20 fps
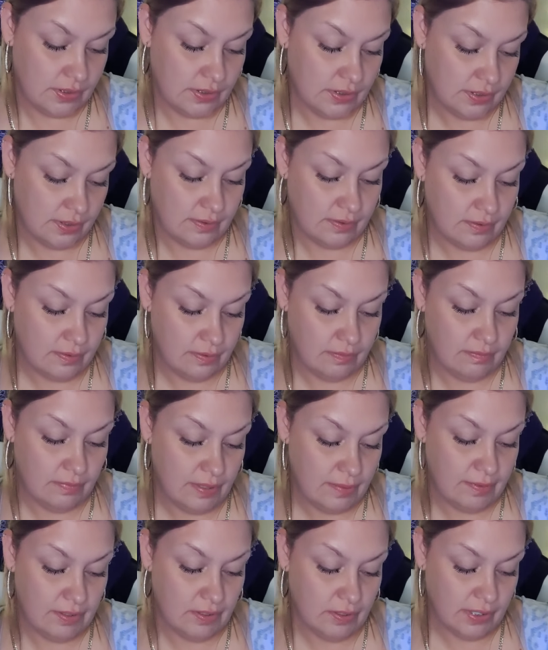So
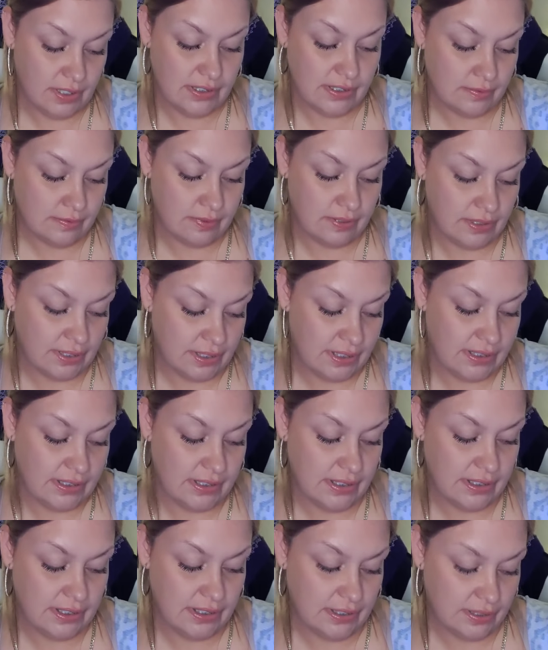maybe you guys are
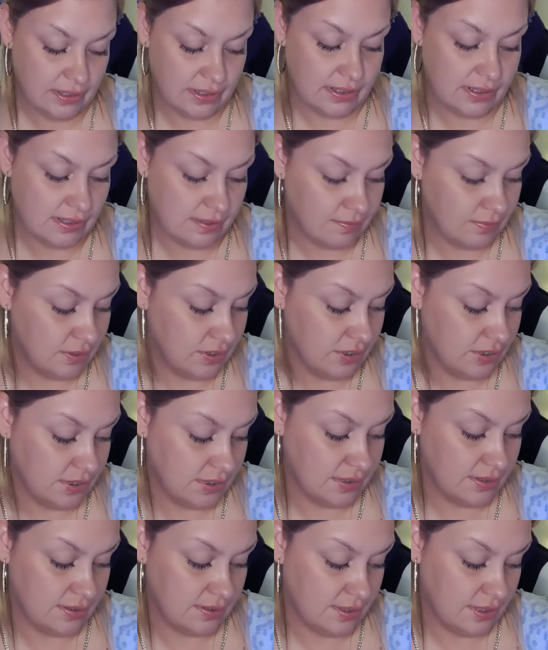realizing here that someone
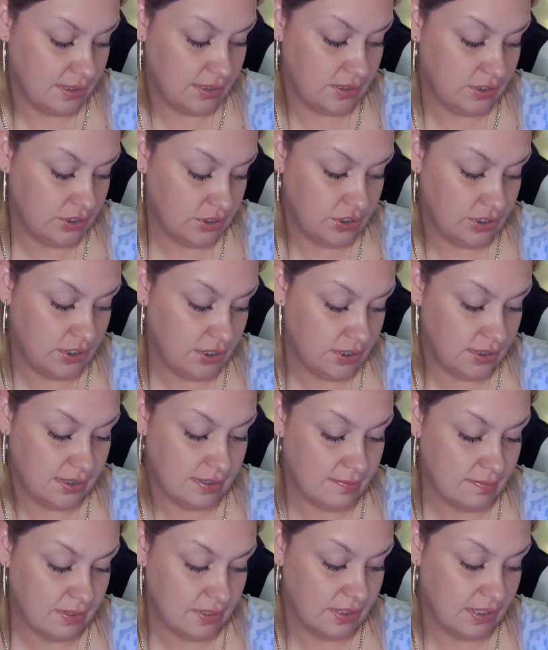just ain't shit.
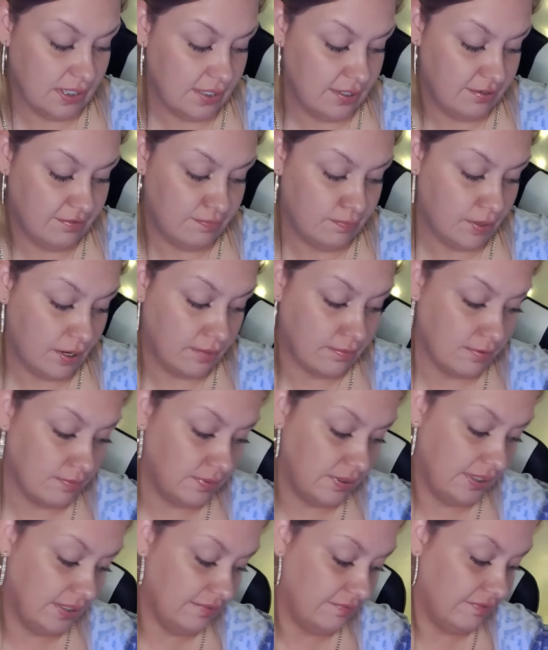Something that you've
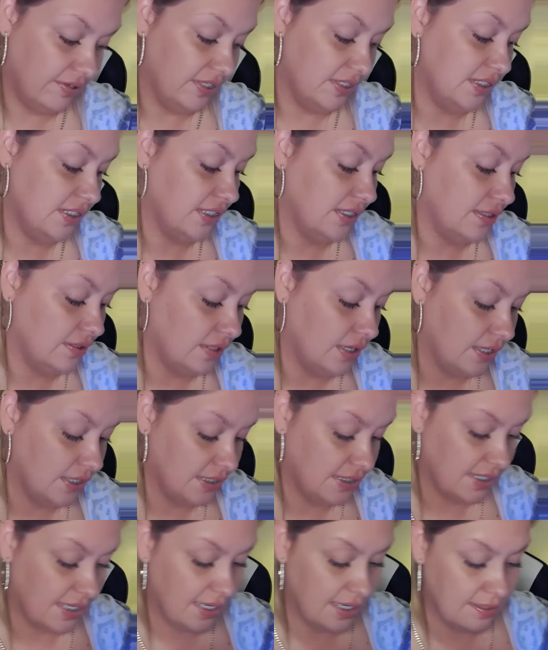probably invested a lot
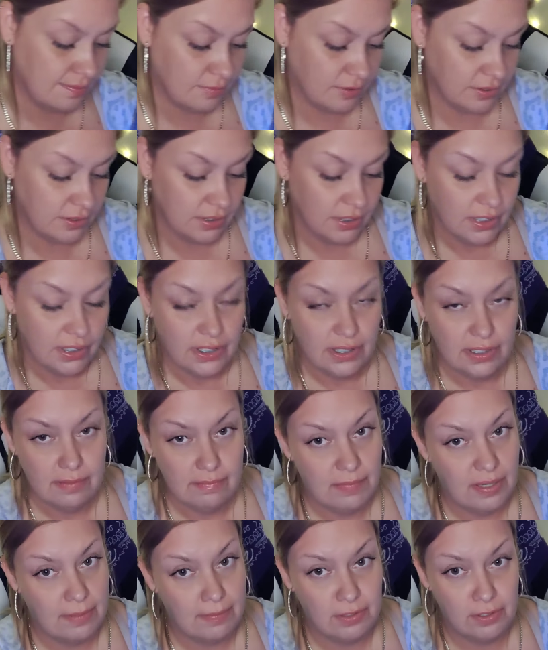of time or
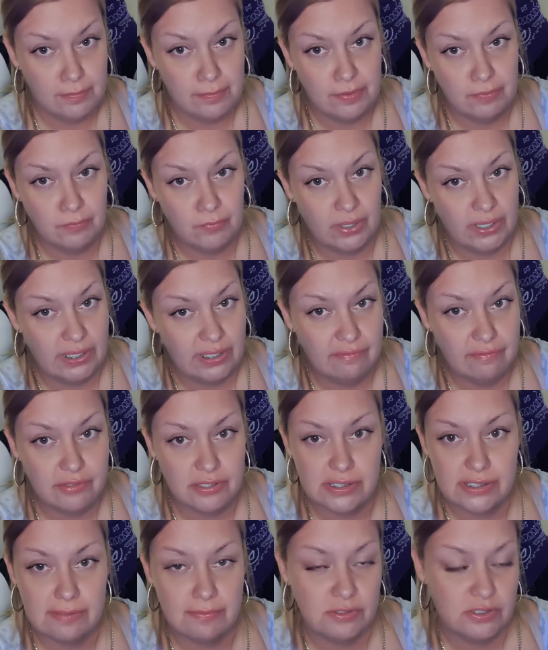maybe you've been waiting
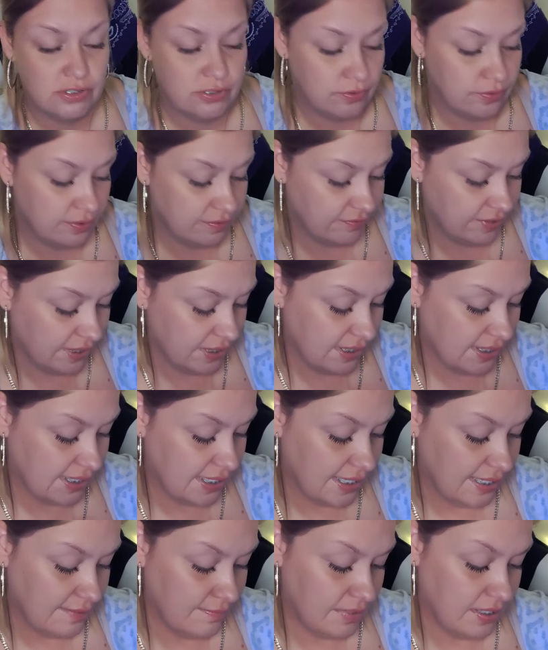for someone to invest
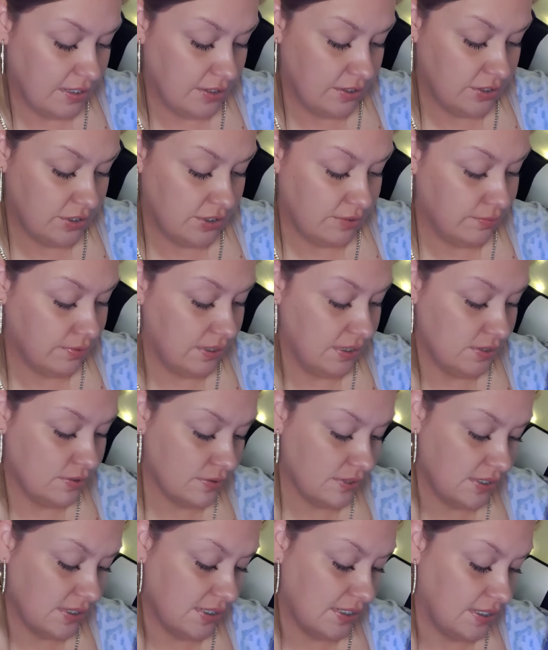time, energy,
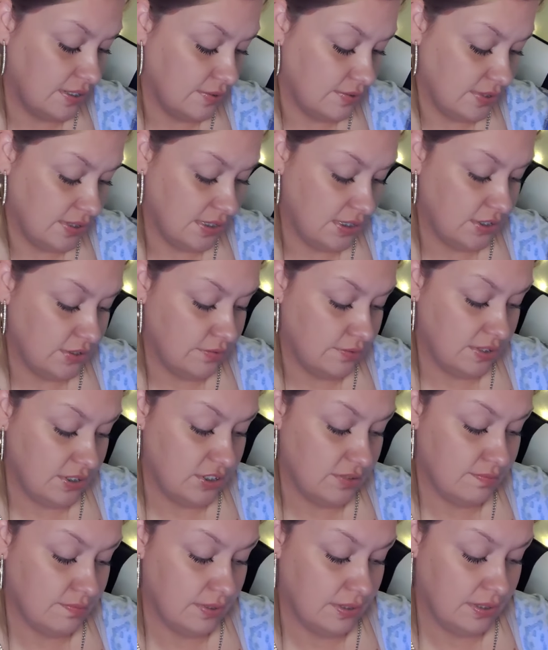resources into a
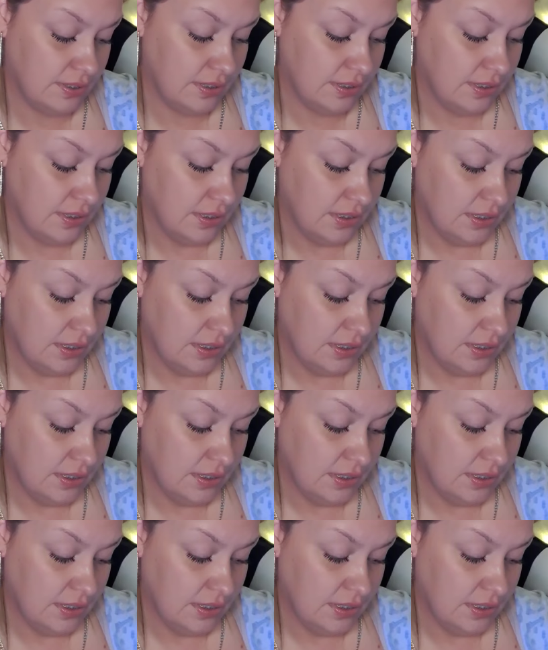situation, but